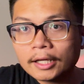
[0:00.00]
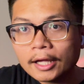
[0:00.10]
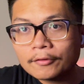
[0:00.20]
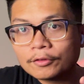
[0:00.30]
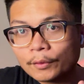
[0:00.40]

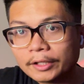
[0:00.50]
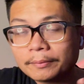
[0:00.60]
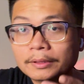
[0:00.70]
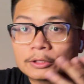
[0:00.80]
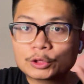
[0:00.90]
Hey everyone,
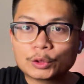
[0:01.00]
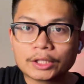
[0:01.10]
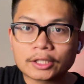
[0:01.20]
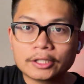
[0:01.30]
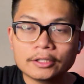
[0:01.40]
it's
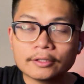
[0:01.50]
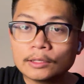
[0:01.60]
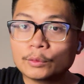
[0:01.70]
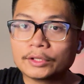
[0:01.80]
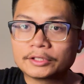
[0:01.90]
Kuya Clint,
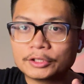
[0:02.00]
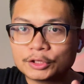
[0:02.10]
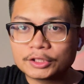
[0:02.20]
where I teach